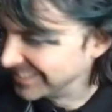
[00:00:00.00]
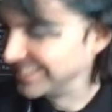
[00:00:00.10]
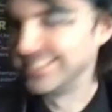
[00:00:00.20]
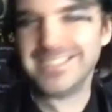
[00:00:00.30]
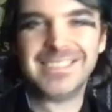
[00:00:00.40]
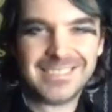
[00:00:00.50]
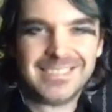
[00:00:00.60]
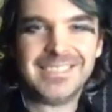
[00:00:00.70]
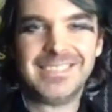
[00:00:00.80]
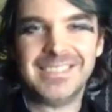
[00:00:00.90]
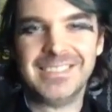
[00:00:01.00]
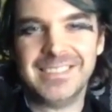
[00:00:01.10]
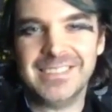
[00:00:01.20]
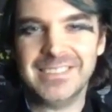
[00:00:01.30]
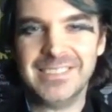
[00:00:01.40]

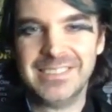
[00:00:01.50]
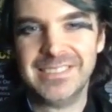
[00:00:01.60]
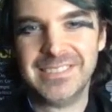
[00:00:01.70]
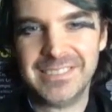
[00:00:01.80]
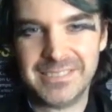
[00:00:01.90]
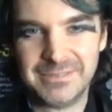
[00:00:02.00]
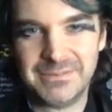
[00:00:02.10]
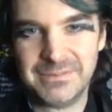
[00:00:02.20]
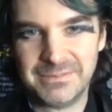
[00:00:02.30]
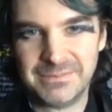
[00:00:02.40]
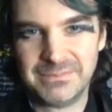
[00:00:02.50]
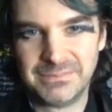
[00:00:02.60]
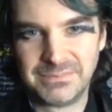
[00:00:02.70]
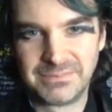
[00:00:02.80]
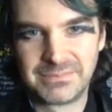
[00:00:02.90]

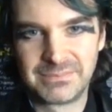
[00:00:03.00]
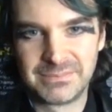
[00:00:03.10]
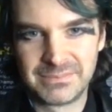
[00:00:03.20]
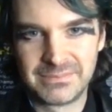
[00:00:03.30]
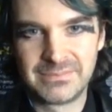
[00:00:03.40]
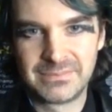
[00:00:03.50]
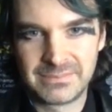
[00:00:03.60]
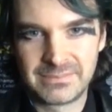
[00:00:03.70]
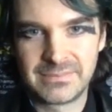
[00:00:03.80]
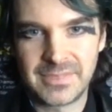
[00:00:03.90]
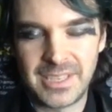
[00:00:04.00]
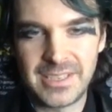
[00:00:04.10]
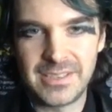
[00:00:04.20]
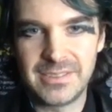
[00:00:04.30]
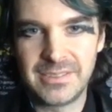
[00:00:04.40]

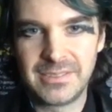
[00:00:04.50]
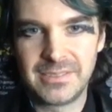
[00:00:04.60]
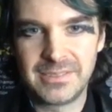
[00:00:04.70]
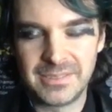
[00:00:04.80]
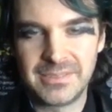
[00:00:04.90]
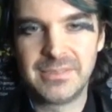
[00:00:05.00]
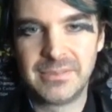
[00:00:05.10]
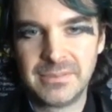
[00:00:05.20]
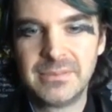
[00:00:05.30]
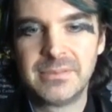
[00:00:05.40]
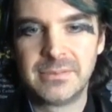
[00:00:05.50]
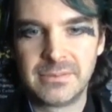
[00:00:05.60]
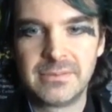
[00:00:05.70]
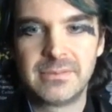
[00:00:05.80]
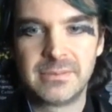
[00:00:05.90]

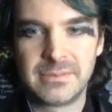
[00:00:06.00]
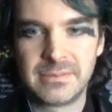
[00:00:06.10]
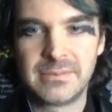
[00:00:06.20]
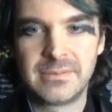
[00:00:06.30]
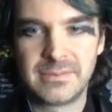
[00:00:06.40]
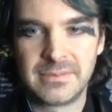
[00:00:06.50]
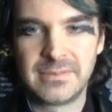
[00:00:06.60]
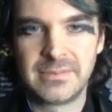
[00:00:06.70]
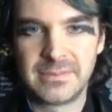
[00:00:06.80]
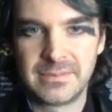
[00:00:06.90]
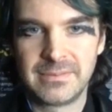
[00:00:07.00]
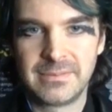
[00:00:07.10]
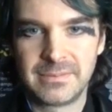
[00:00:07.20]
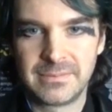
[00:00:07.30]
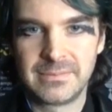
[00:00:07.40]

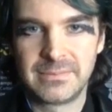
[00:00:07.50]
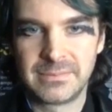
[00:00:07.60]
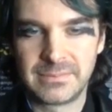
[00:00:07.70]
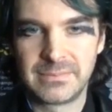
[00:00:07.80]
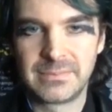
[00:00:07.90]
The person shown says nothing.